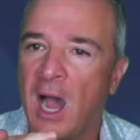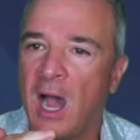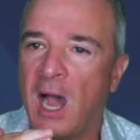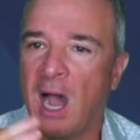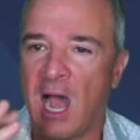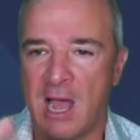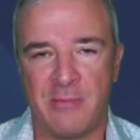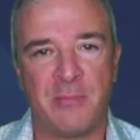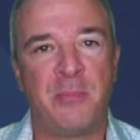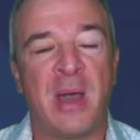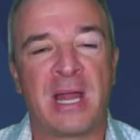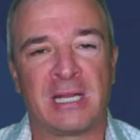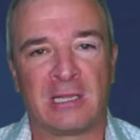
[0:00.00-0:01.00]
I'm
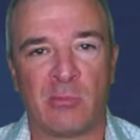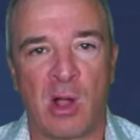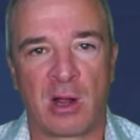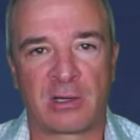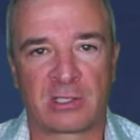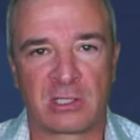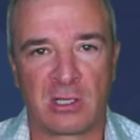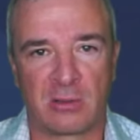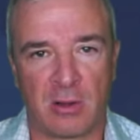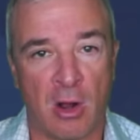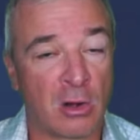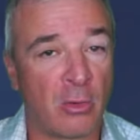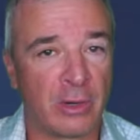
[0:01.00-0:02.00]
betting the markets
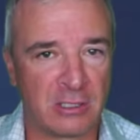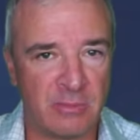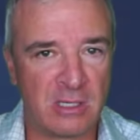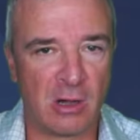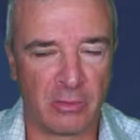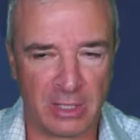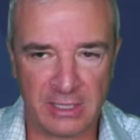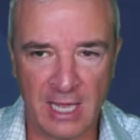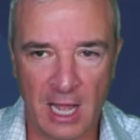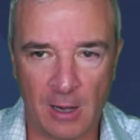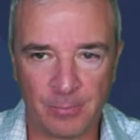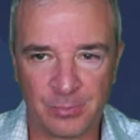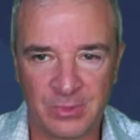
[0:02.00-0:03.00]
are going to be going
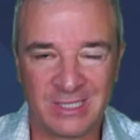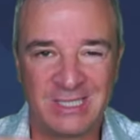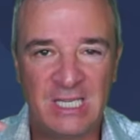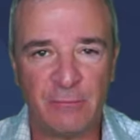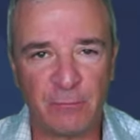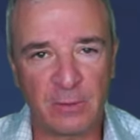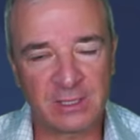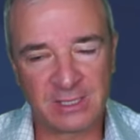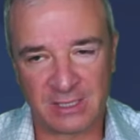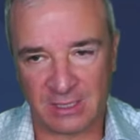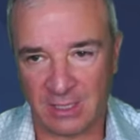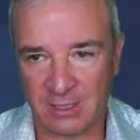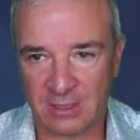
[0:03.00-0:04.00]
down. The difference
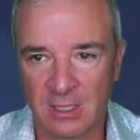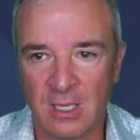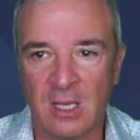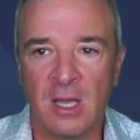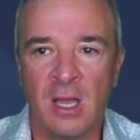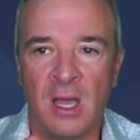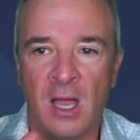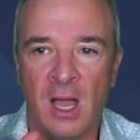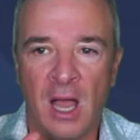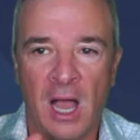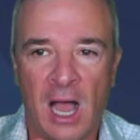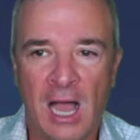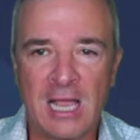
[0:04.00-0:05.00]
is,
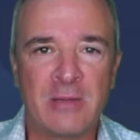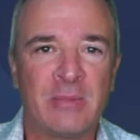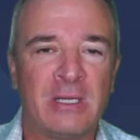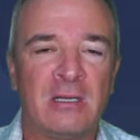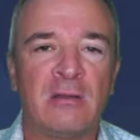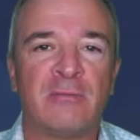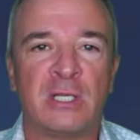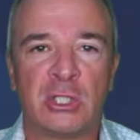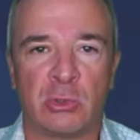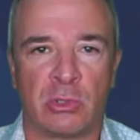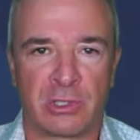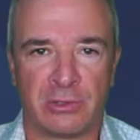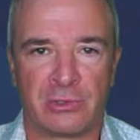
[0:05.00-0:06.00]
I am an
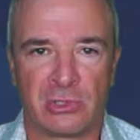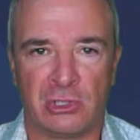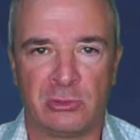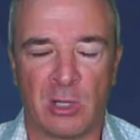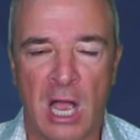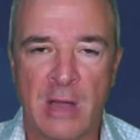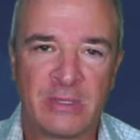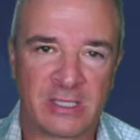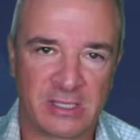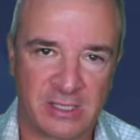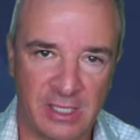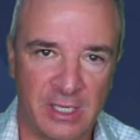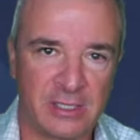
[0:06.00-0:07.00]
individual consumer. I'm a
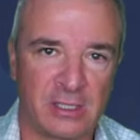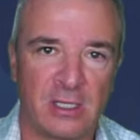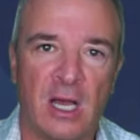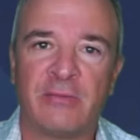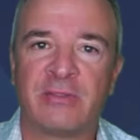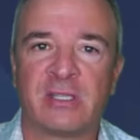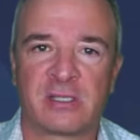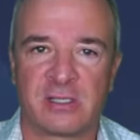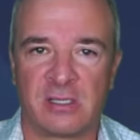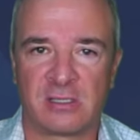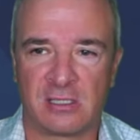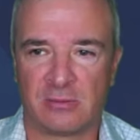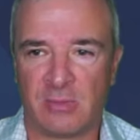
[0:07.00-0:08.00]
citizen of the
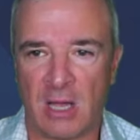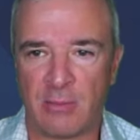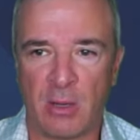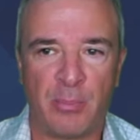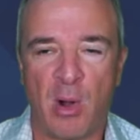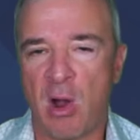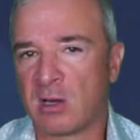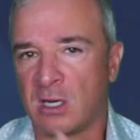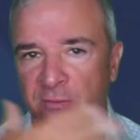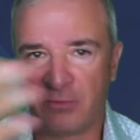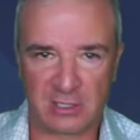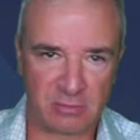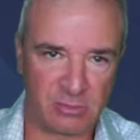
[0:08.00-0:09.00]
system. I'm a part
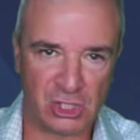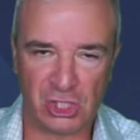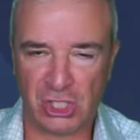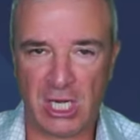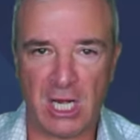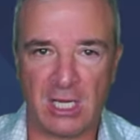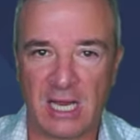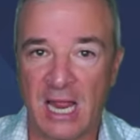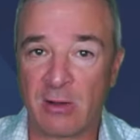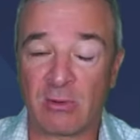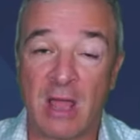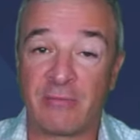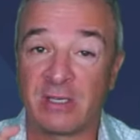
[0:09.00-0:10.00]
of this machine, and I
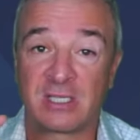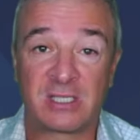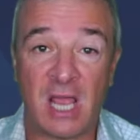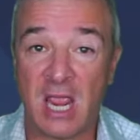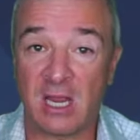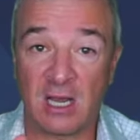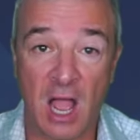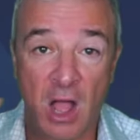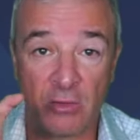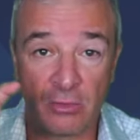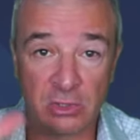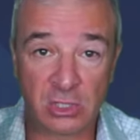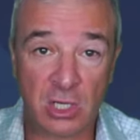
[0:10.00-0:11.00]
don't have a say in how
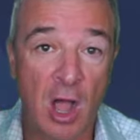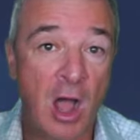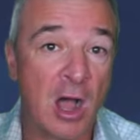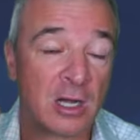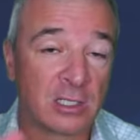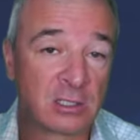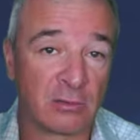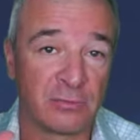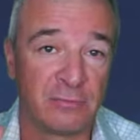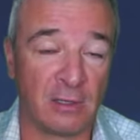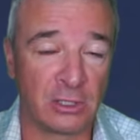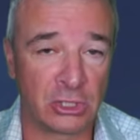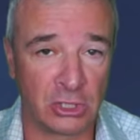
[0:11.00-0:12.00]
those cogs are
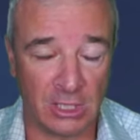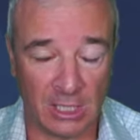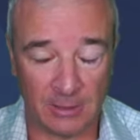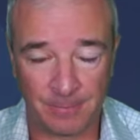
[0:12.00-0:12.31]
functioning